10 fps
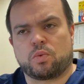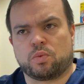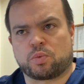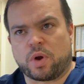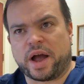
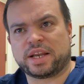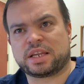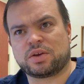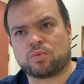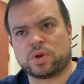right
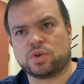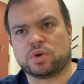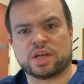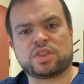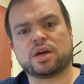when you
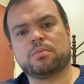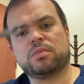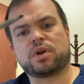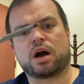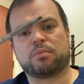get
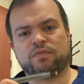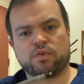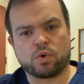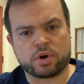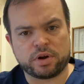them, not
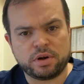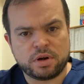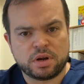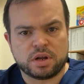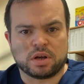before,
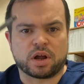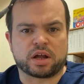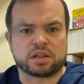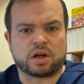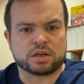
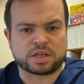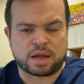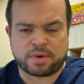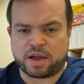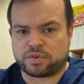not a long
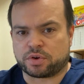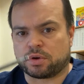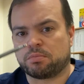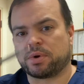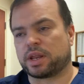time
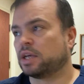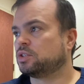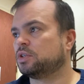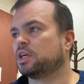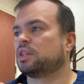after, but
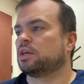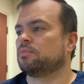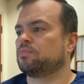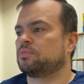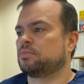as you get
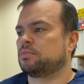them.